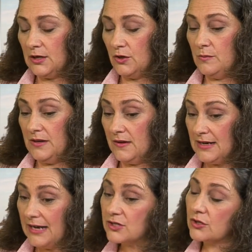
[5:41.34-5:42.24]
could be the
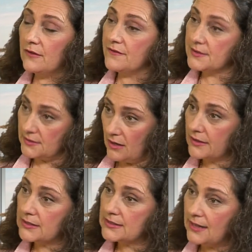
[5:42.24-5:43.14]
nature of the stock
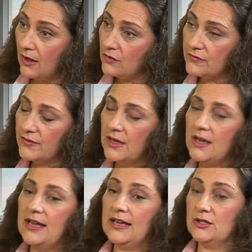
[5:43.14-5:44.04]
itself.
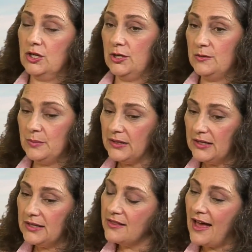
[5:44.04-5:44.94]
It could
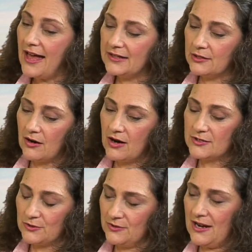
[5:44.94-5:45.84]
be that there are
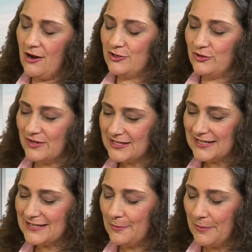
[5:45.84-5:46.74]
certain
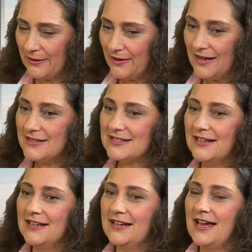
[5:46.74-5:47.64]
characteristics about it
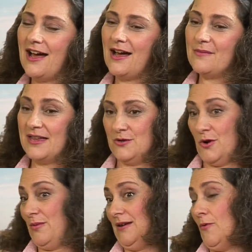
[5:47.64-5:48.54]
that
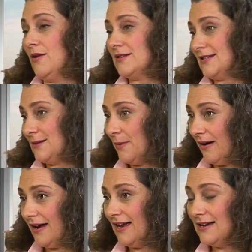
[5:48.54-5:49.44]
nobody wants to
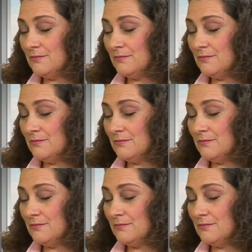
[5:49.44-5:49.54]
buy it.